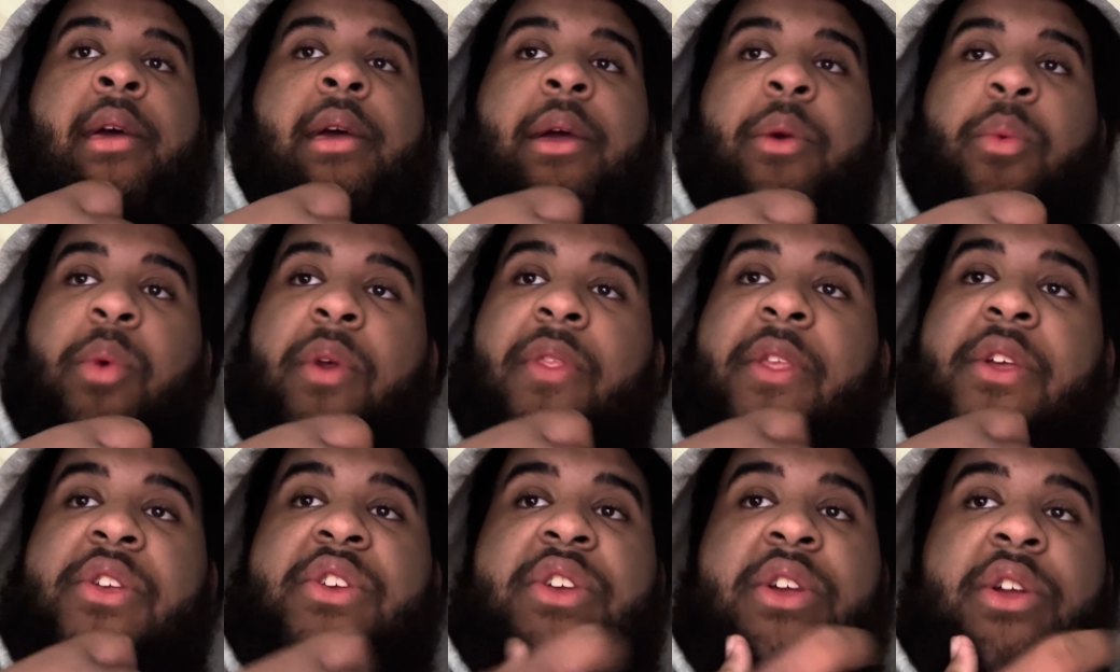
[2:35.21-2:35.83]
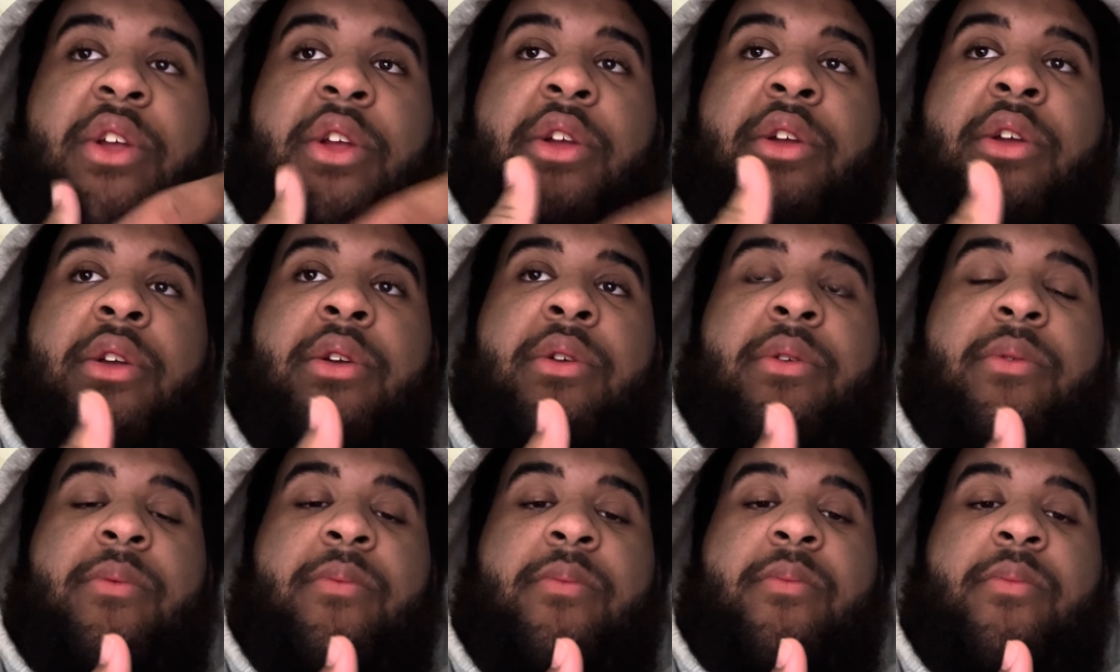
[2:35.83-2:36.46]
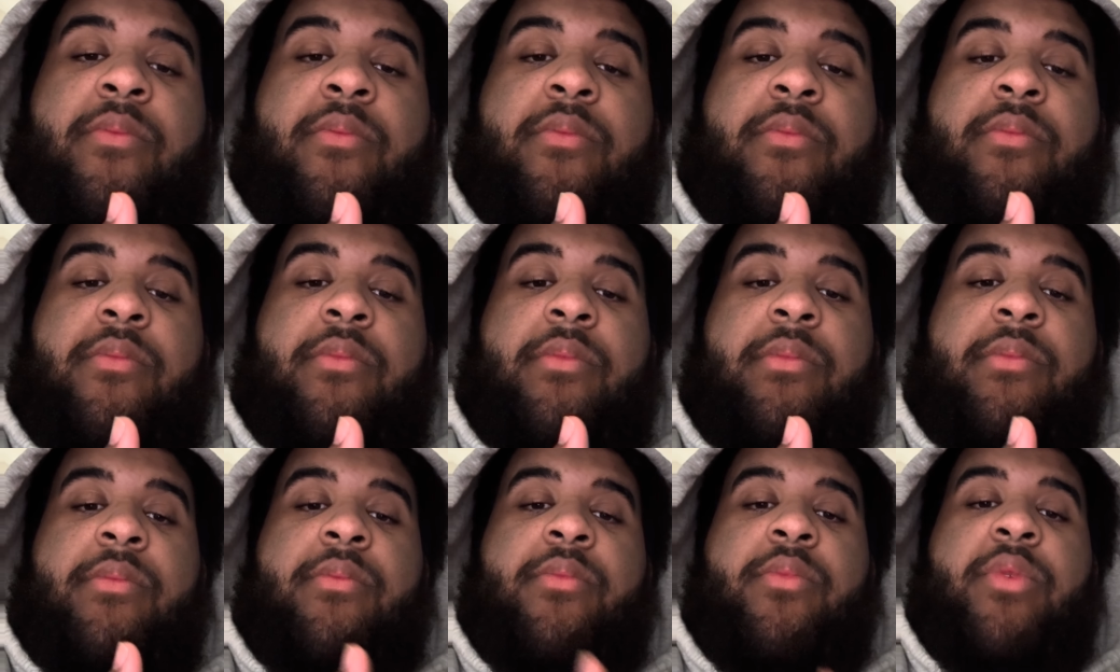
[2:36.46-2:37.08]
When the sugar
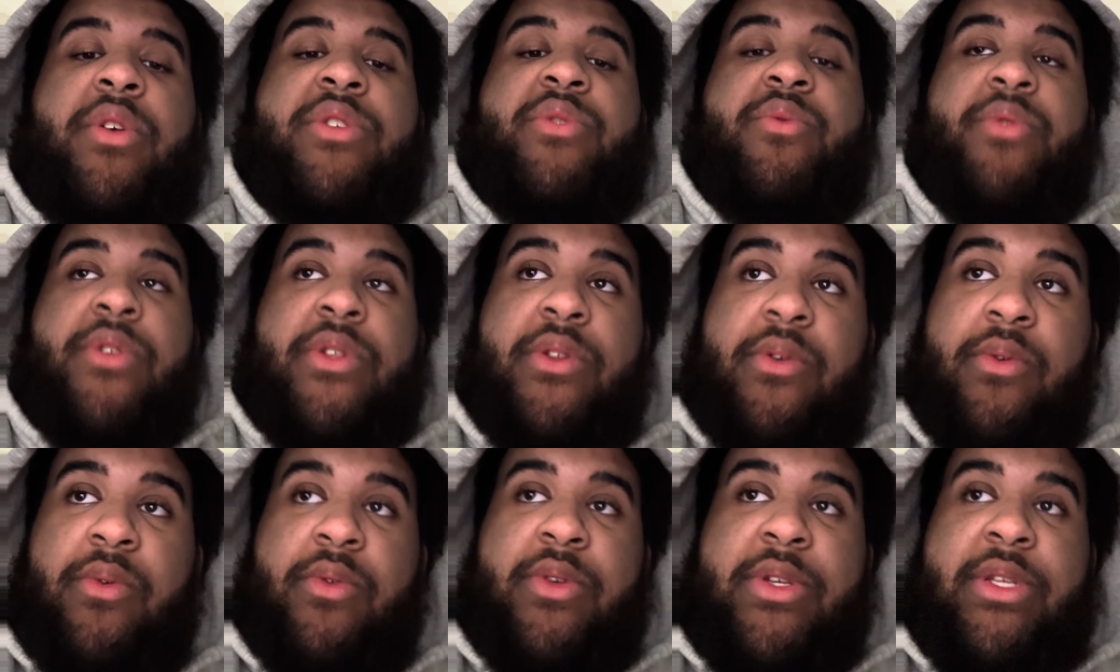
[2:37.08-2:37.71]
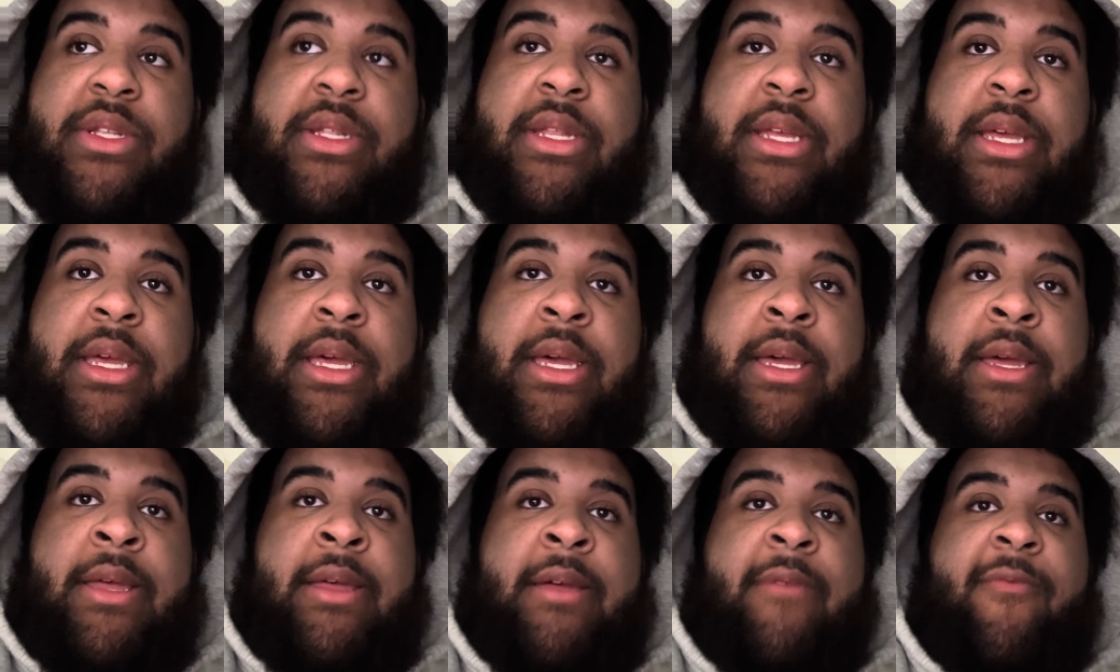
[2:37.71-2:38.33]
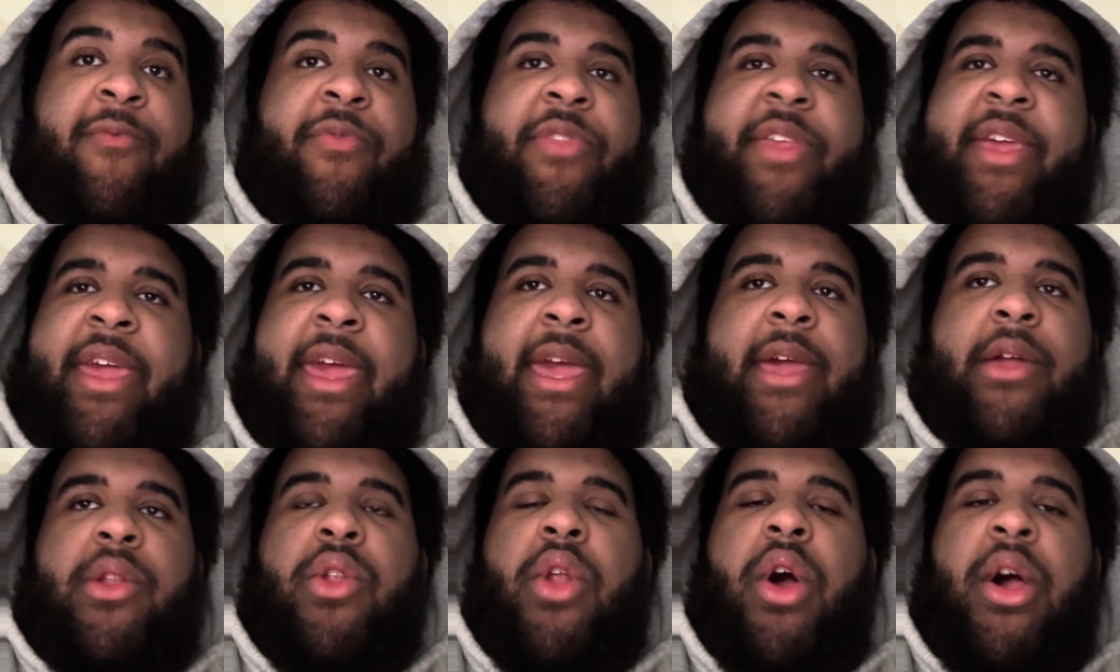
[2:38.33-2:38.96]
was reduced, the
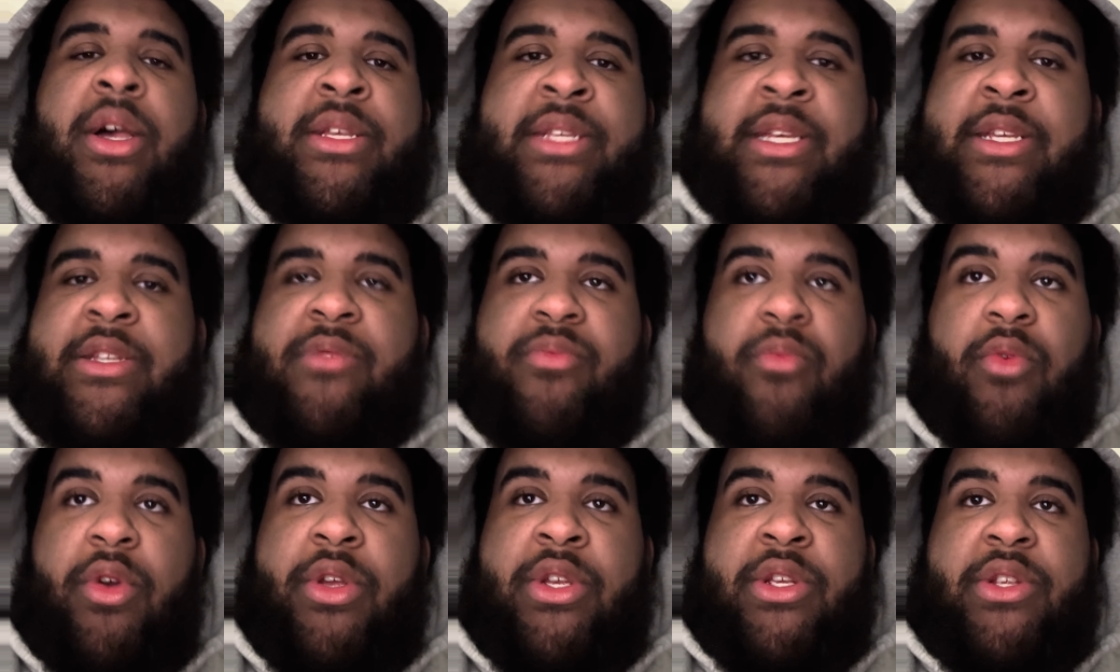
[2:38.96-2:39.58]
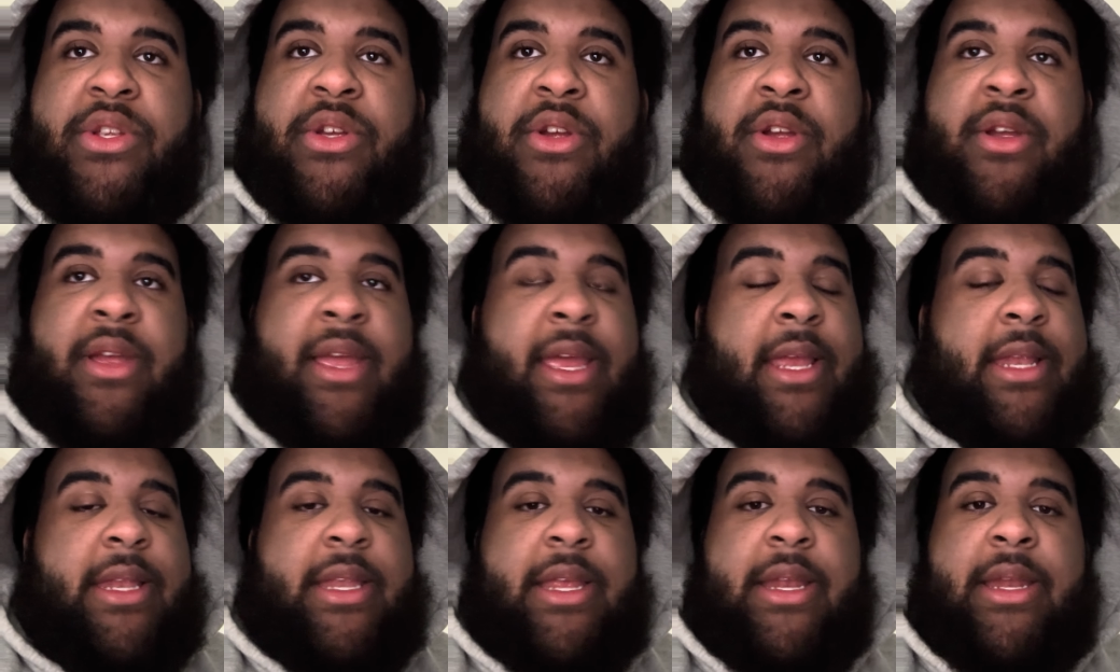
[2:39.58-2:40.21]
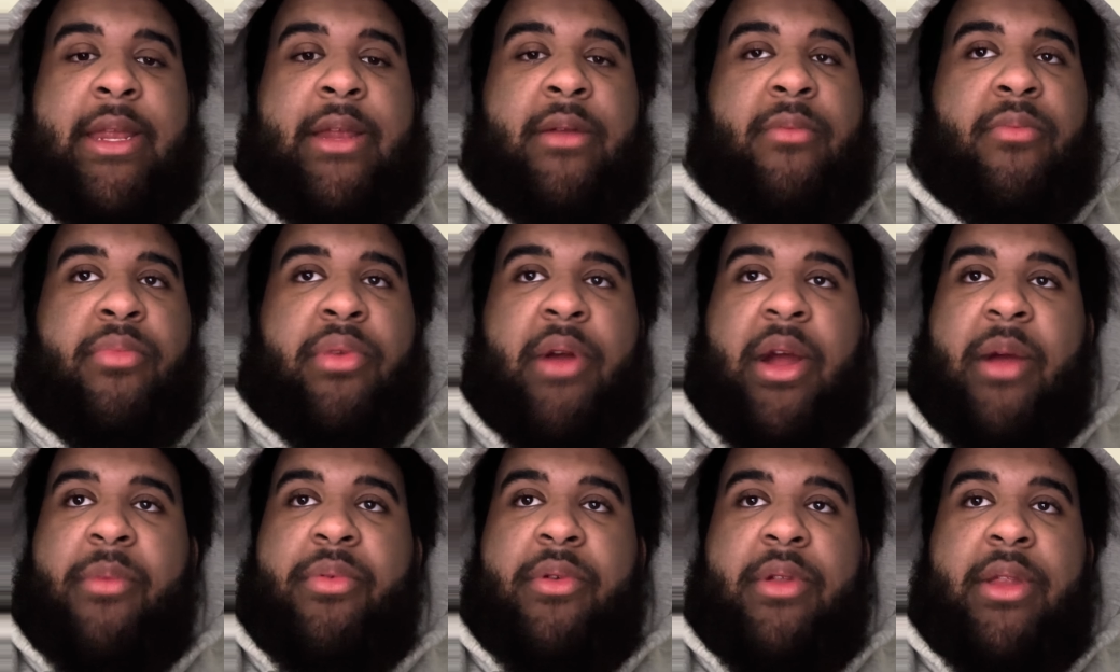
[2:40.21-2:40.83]
cake lost its moisture and didn't
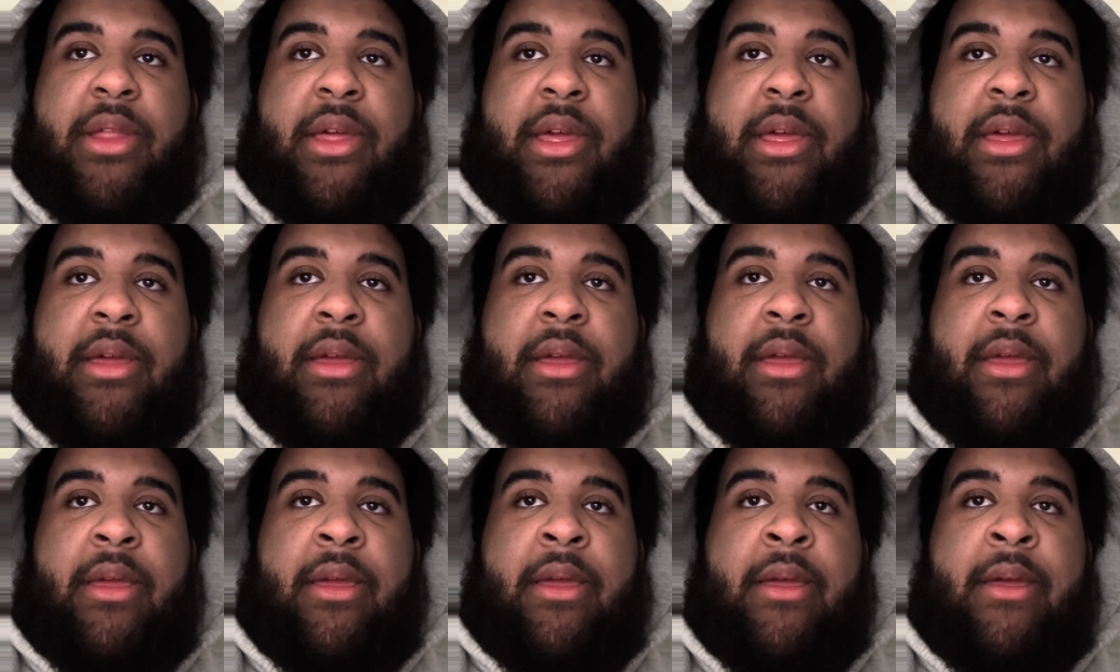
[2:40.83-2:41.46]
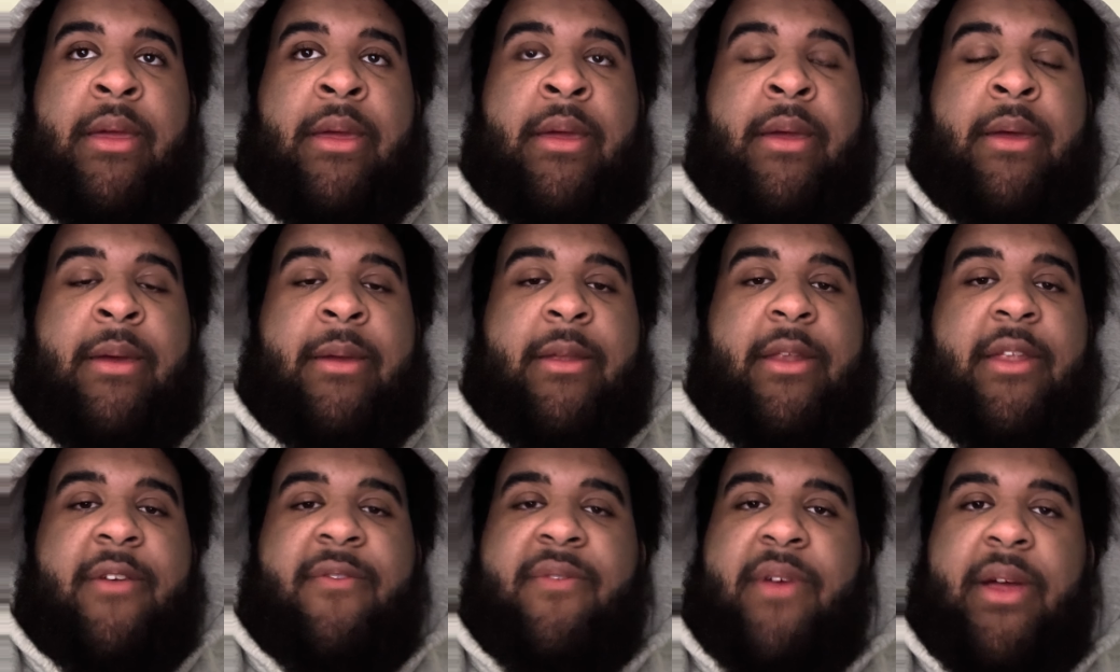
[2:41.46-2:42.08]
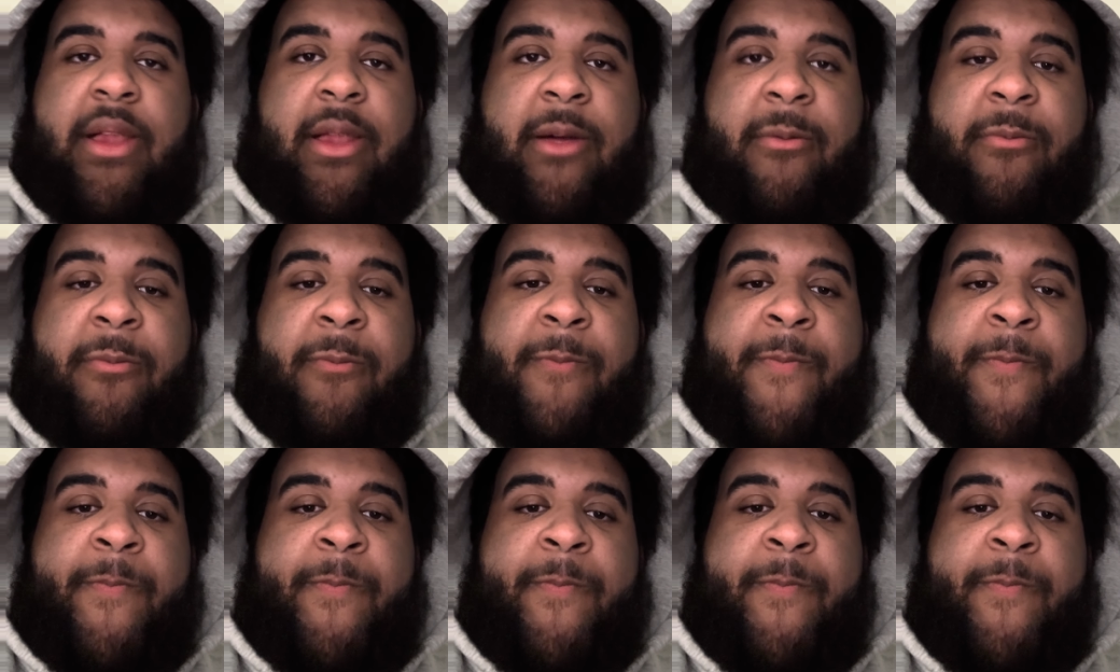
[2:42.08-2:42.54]
properly develop